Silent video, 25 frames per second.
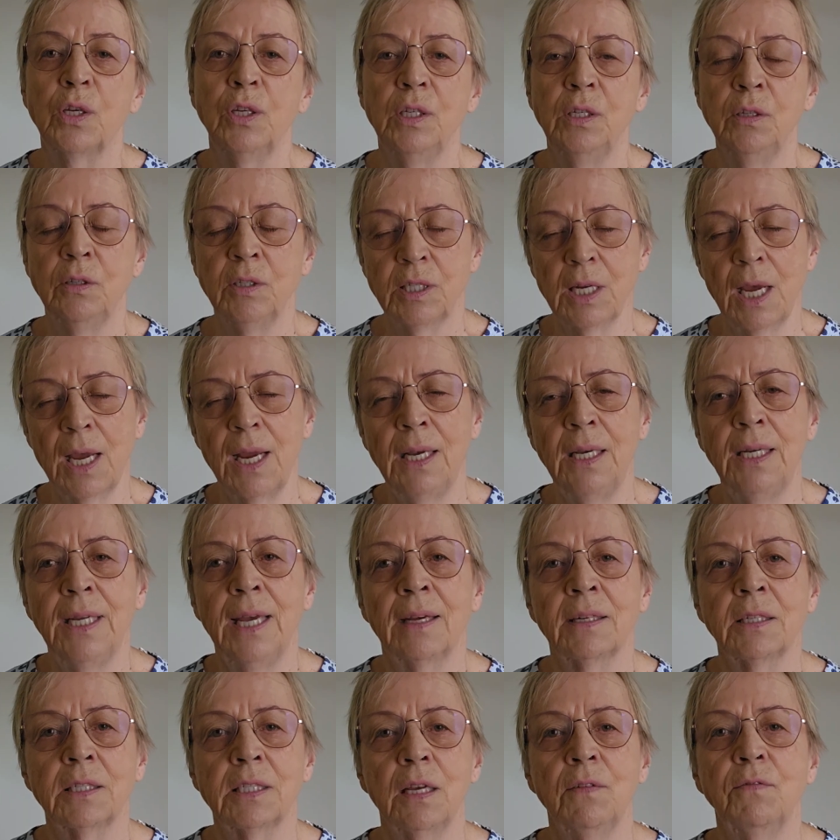at your daily
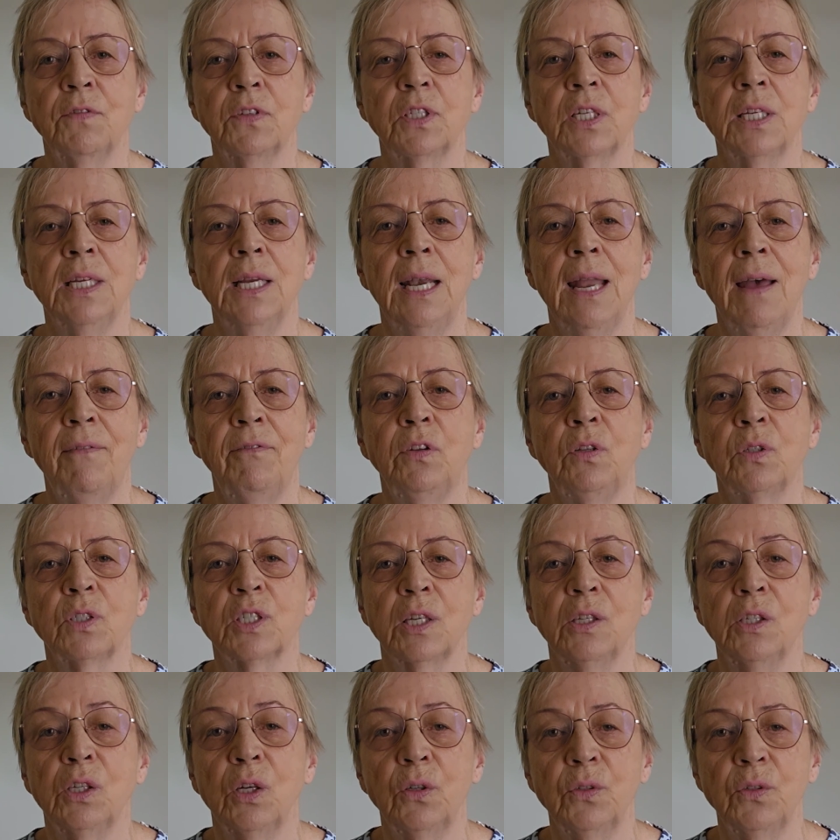activity levels
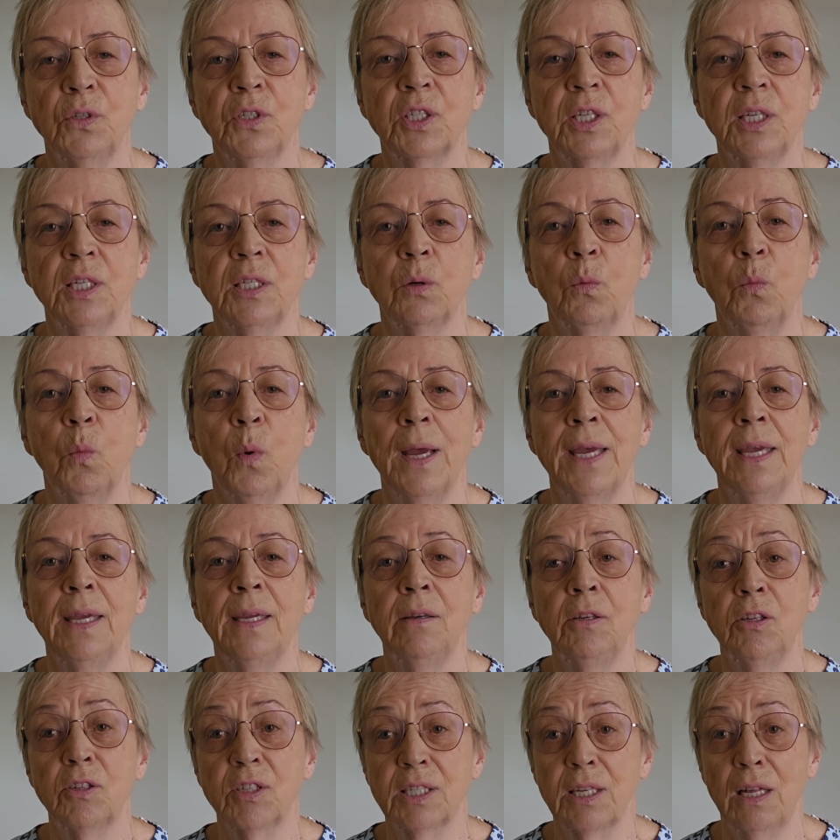and consider weighing
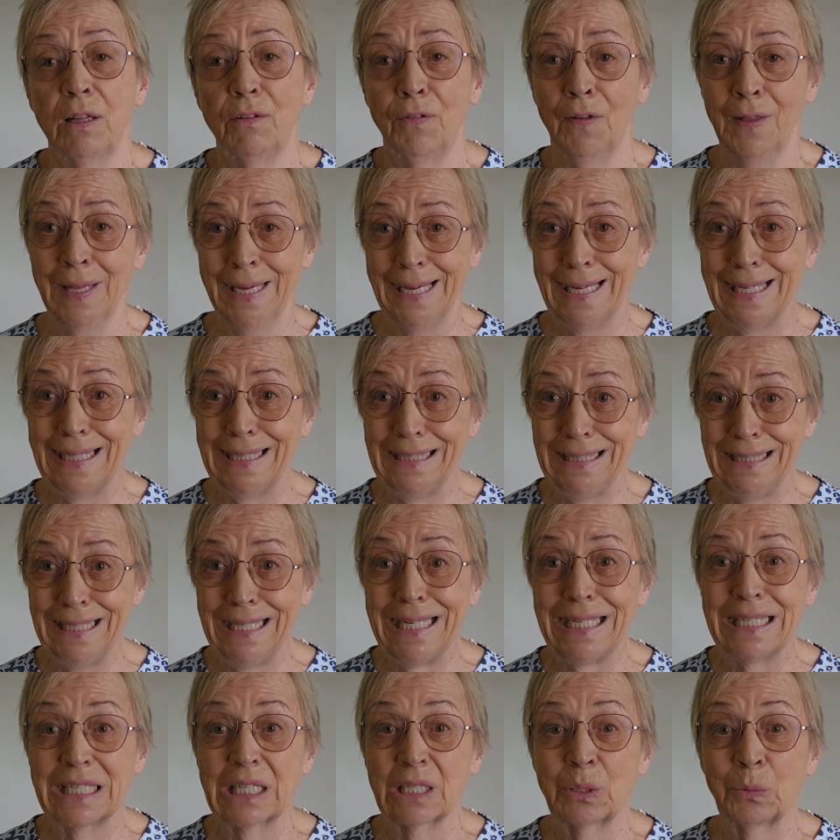yourself at
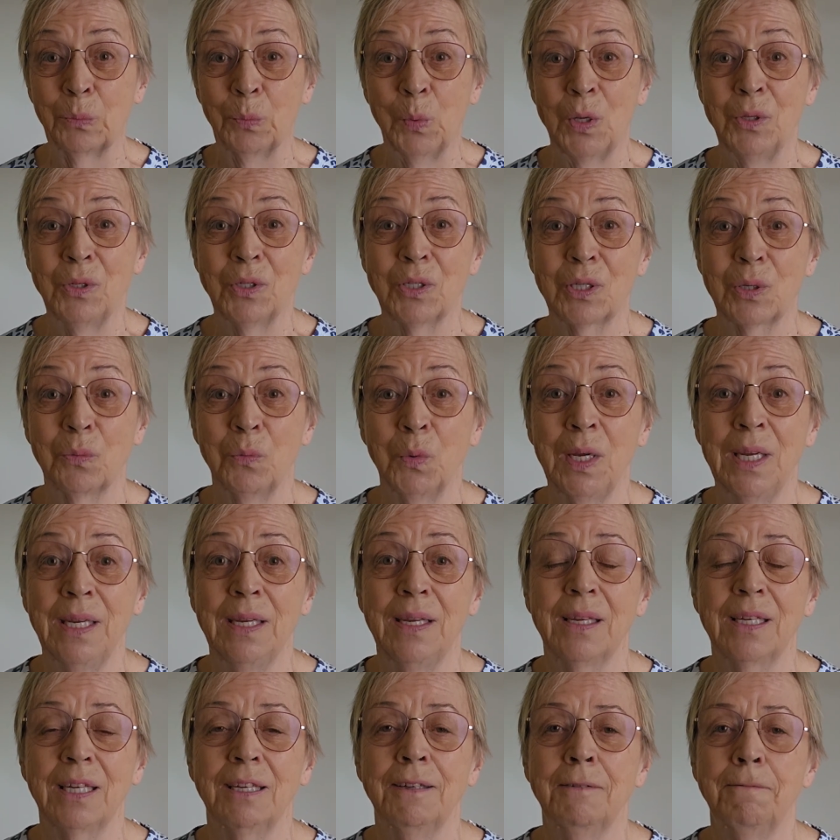least once a
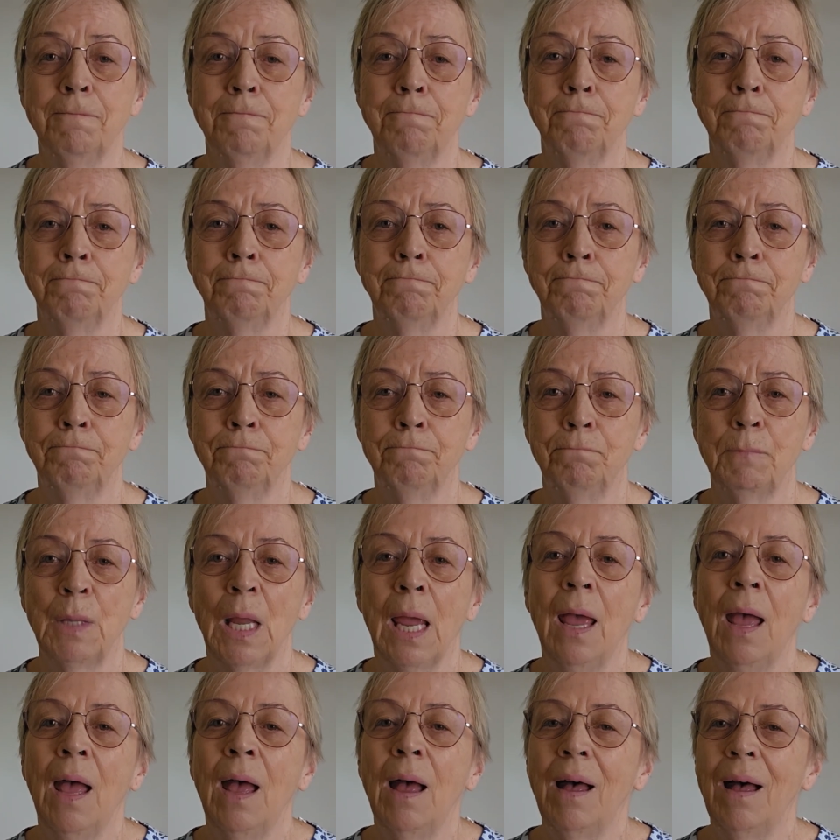week.
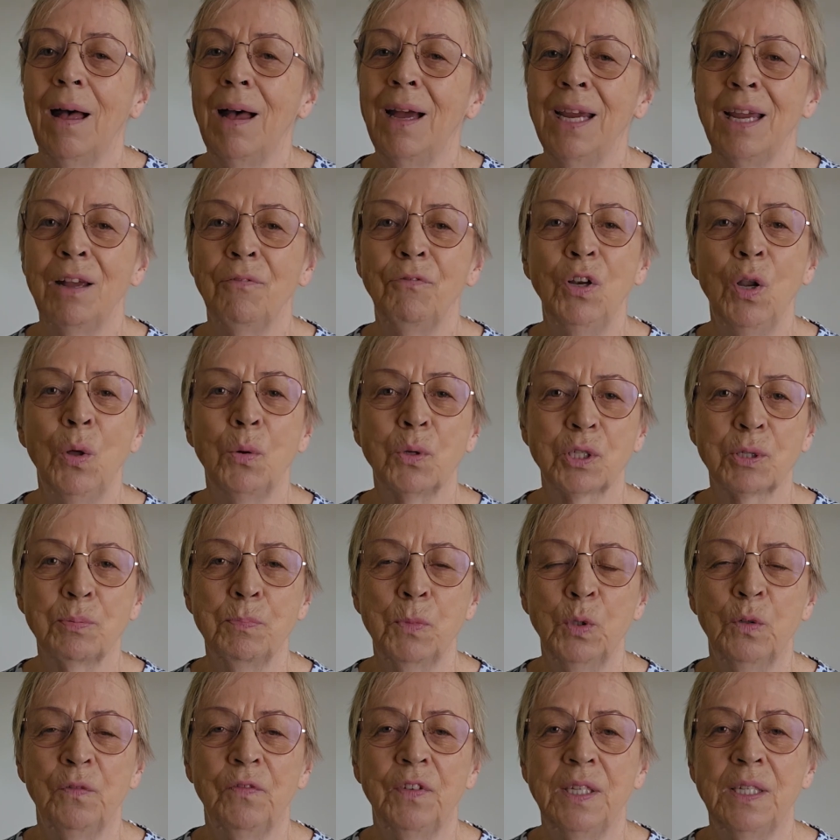I have lots
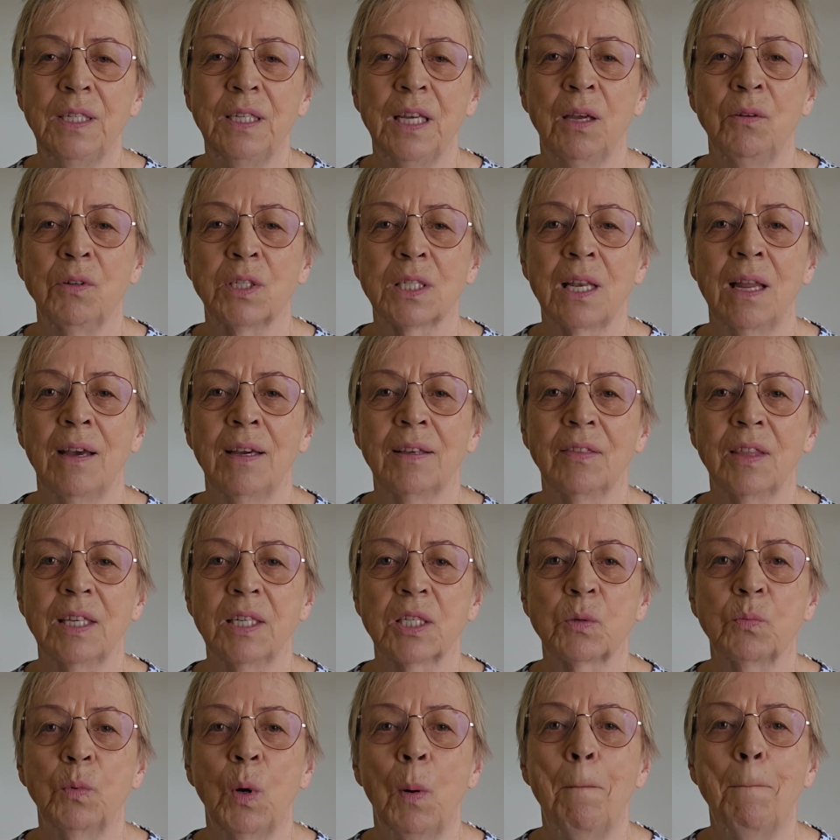more videos like
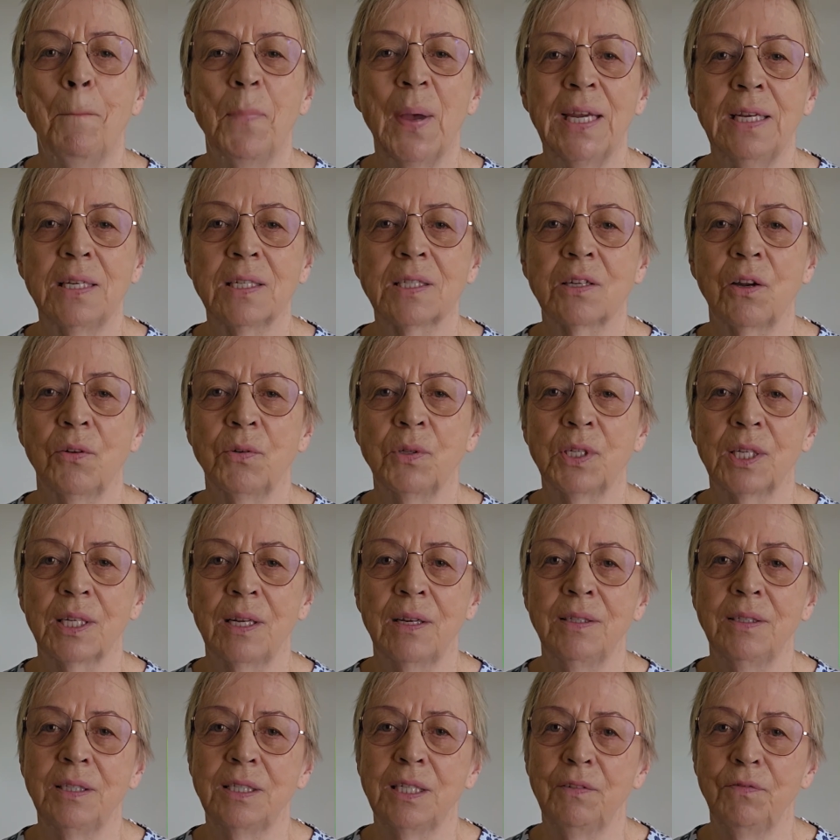this one based on
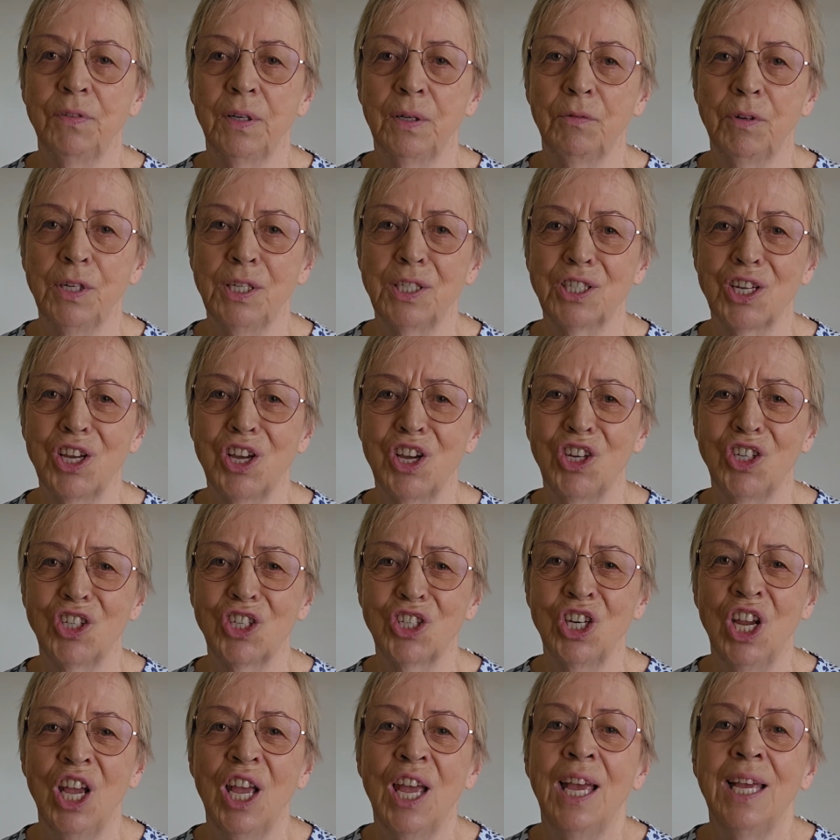scientific
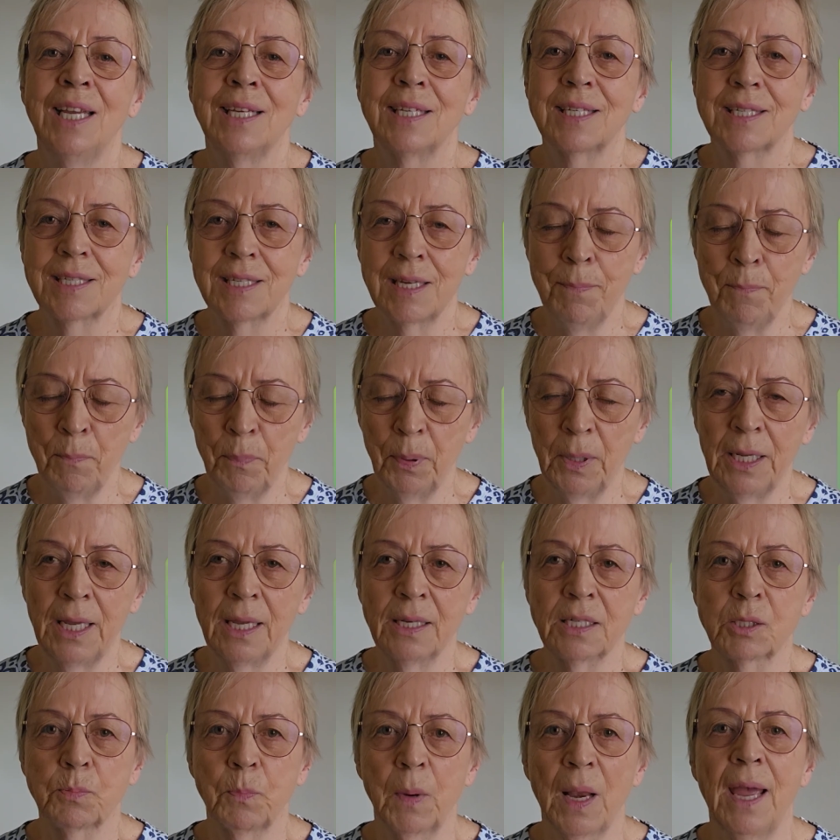research, simply
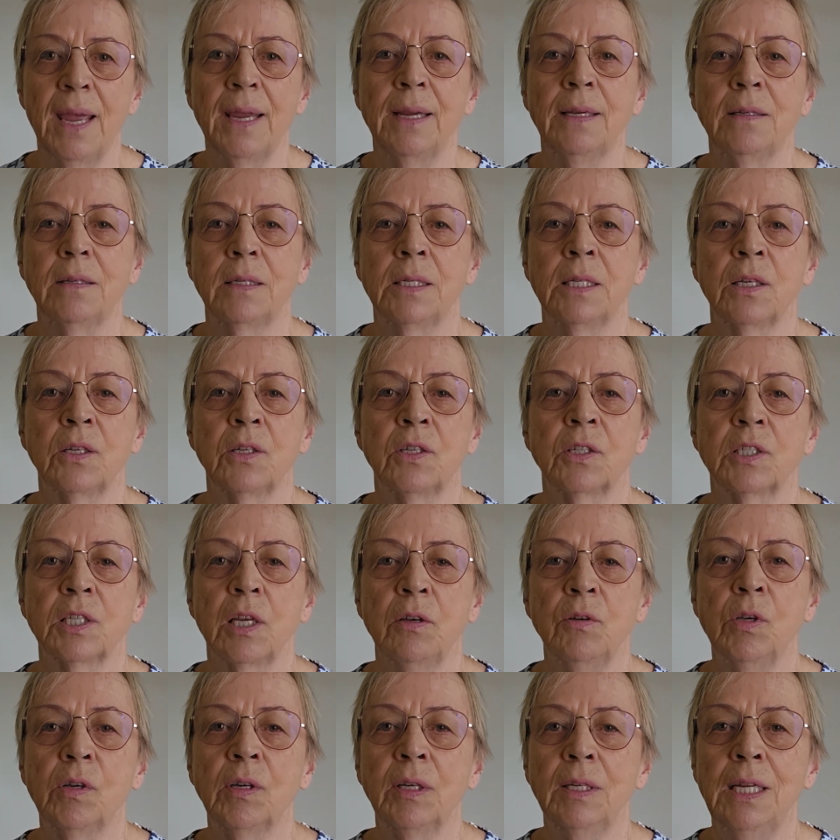explained so
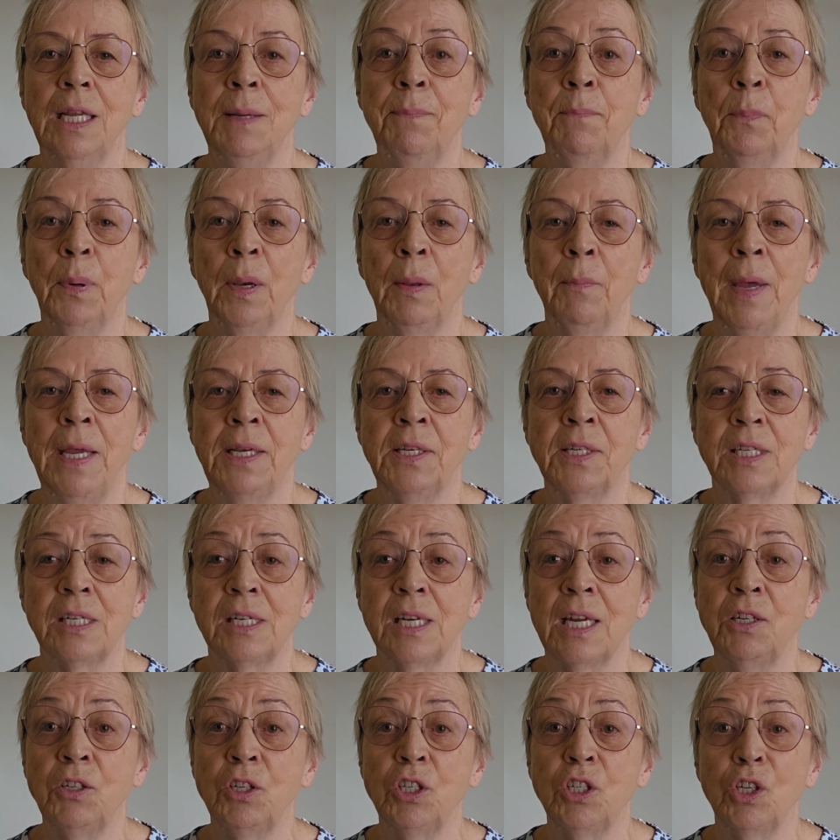you can implement it
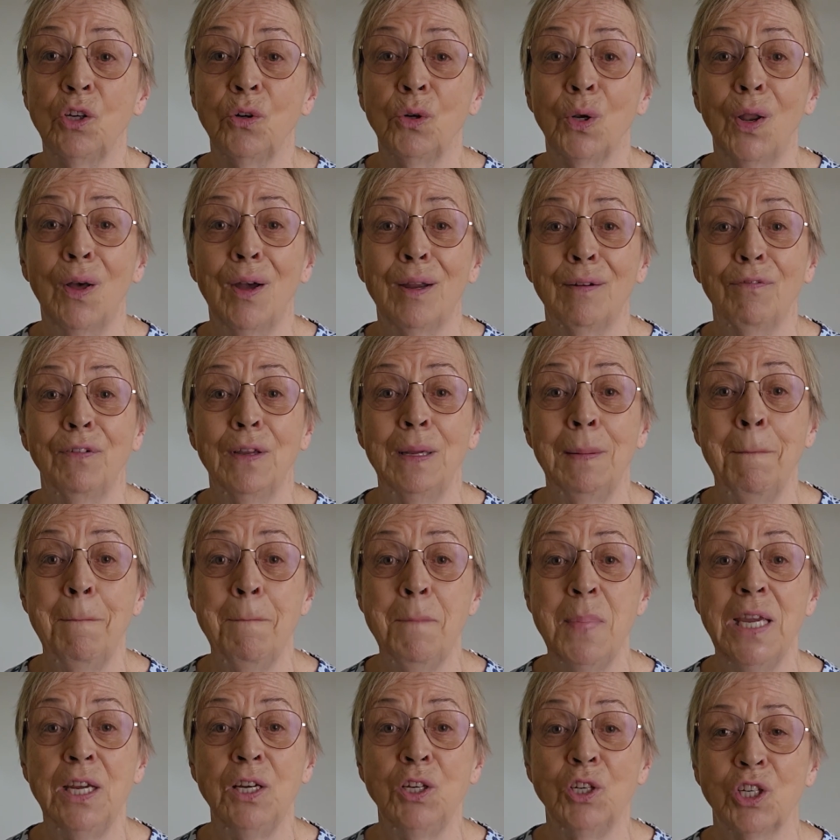into your life
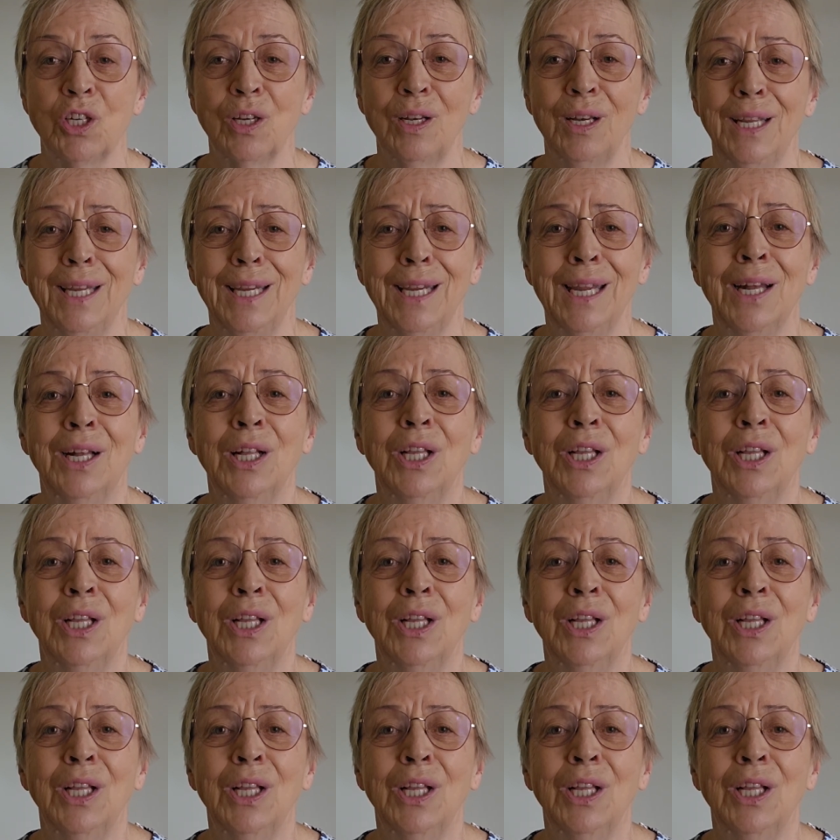immediately.